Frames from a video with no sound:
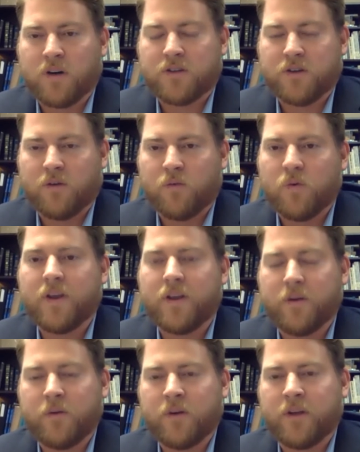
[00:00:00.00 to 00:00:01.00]
works are
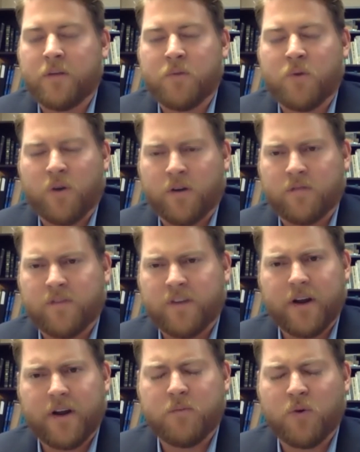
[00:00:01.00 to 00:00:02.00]
really, really important,
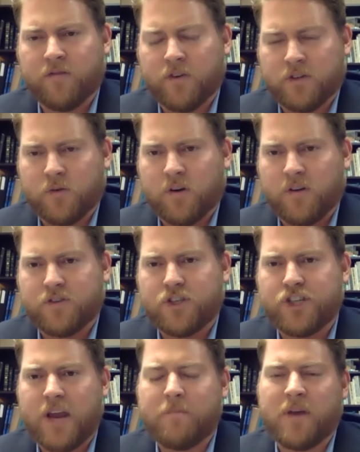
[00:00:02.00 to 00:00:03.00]
very important for sort of
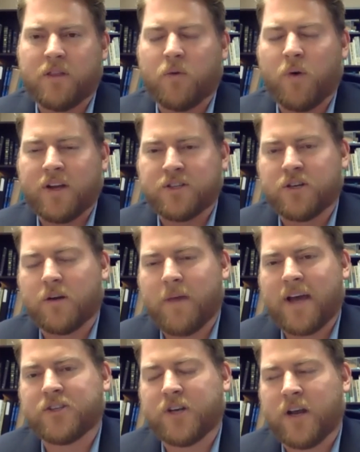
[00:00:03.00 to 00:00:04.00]
shaping the Western
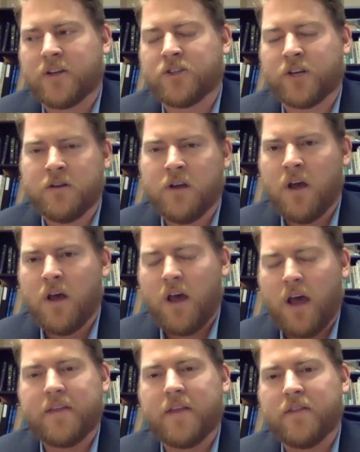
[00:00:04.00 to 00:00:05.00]
imagination.
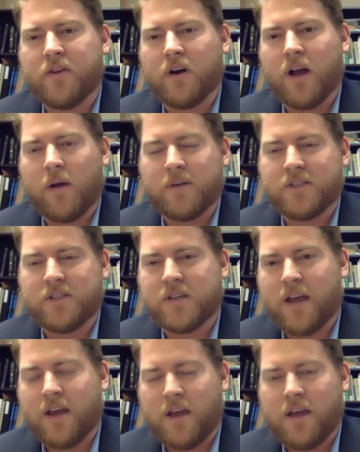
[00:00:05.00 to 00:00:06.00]
And then the third, I would
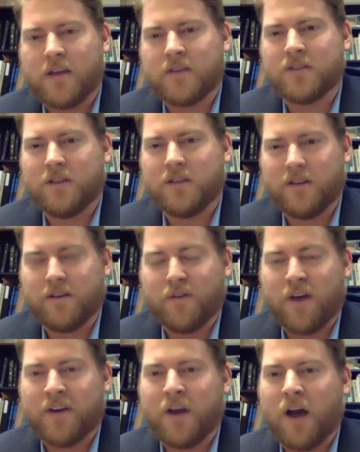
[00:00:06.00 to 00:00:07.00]
say, is the
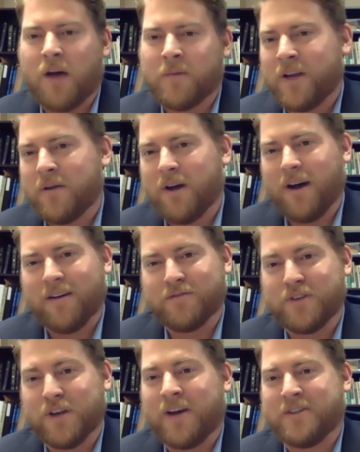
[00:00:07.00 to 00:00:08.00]
Divine Comedy of
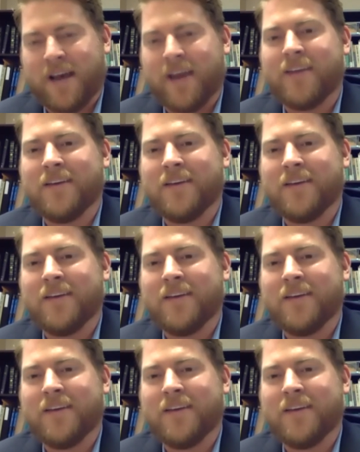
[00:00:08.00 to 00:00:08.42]
Dante.